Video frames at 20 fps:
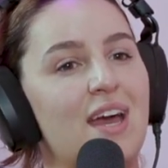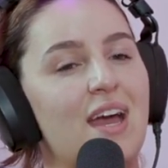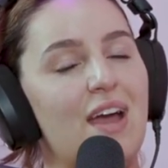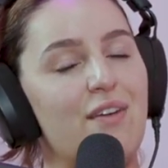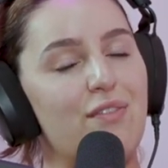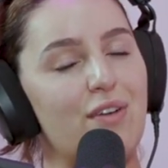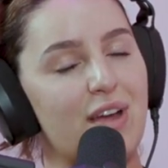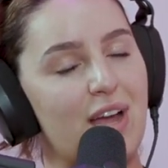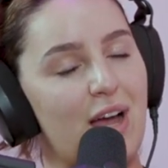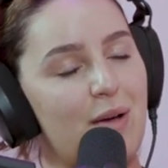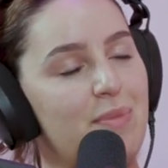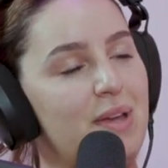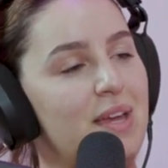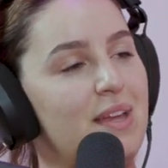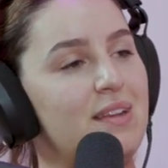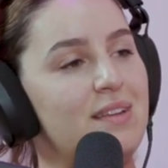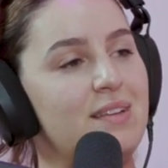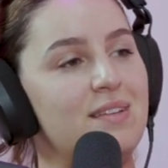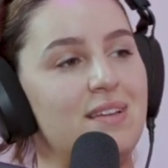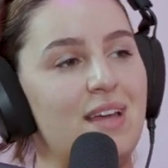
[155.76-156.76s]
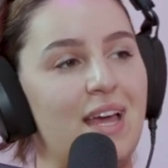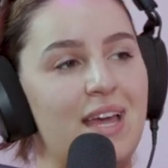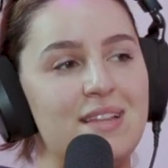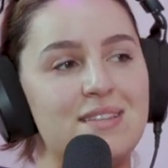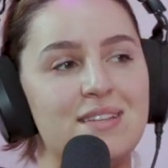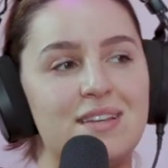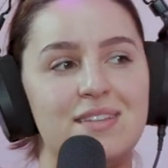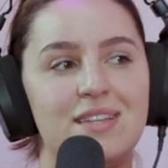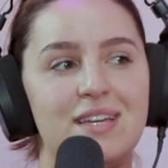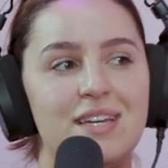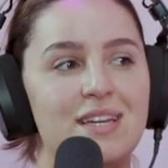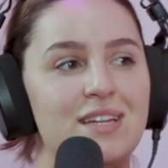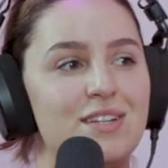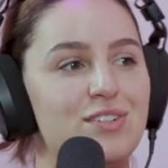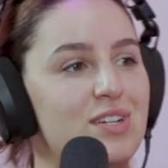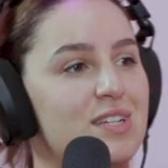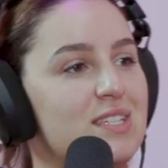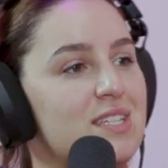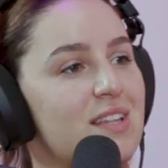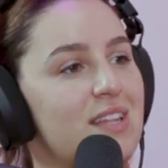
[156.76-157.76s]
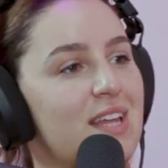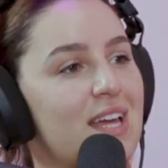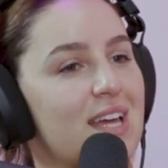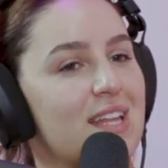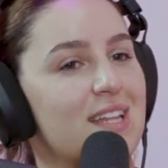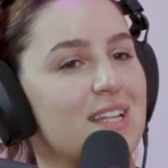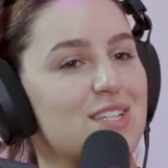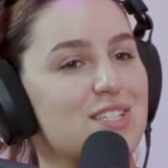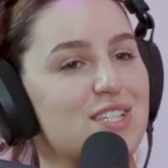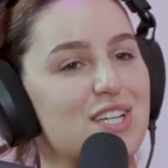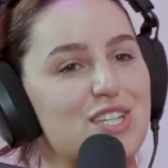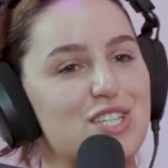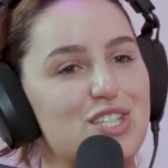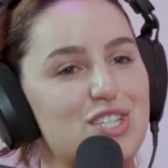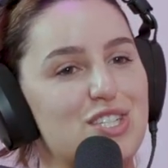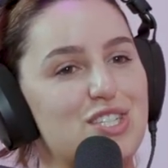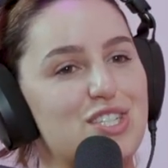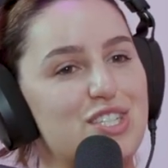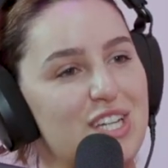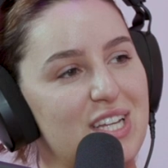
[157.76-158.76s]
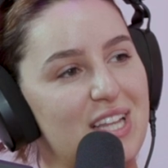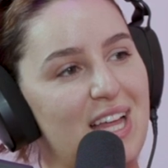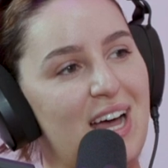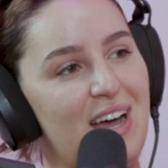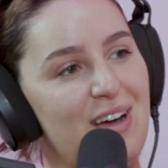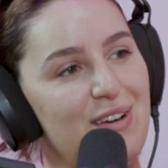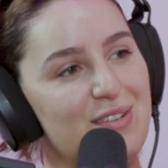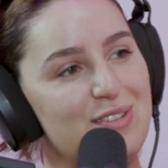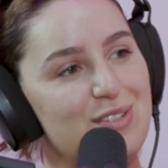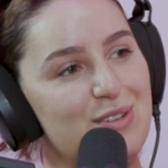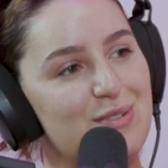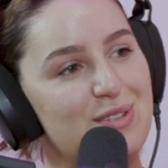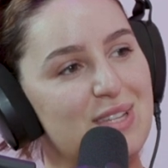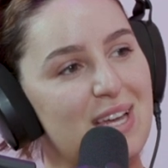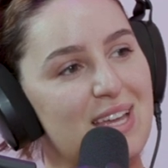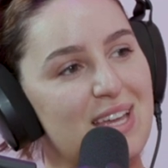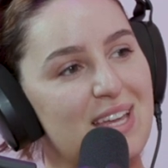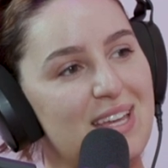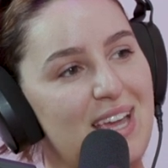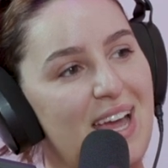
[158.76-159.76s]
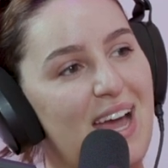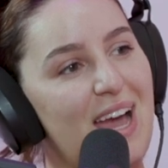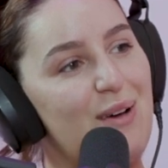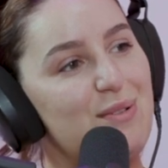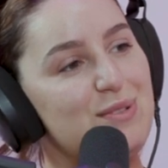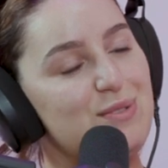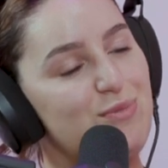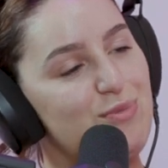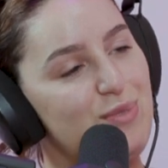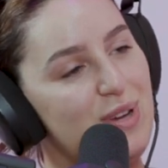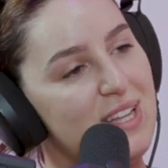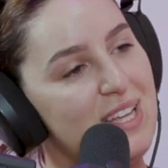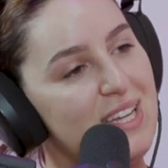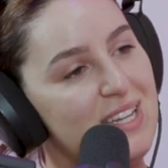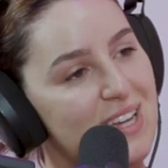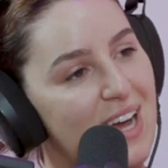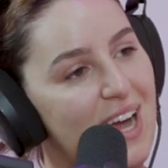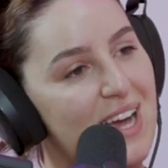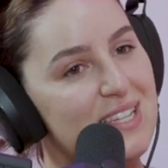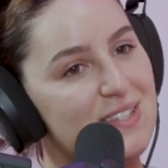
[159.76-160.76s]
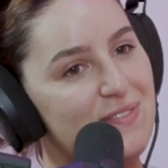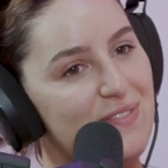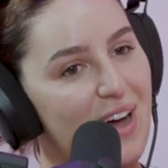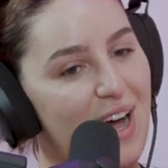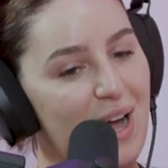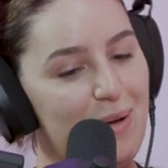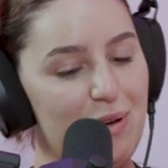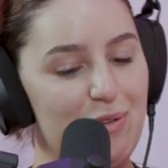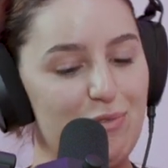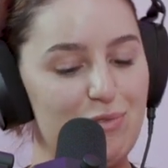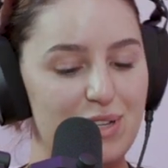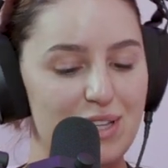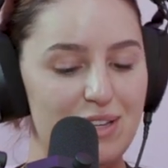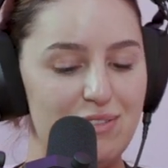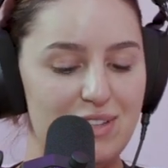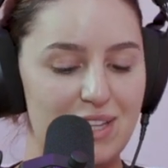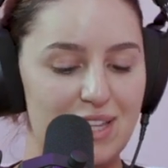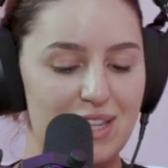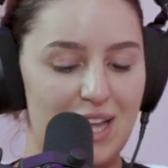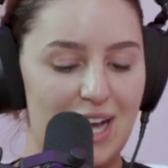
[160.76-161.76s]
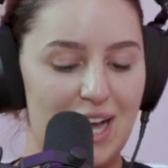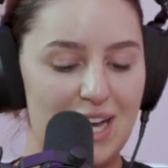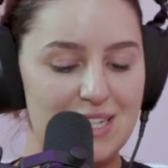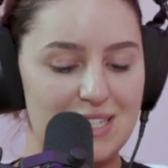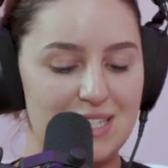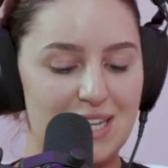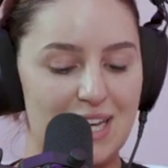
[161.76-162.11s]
everyone come in, eat something, drink something, let's just chill out. So it was it was a really nice vibe. I really, really liked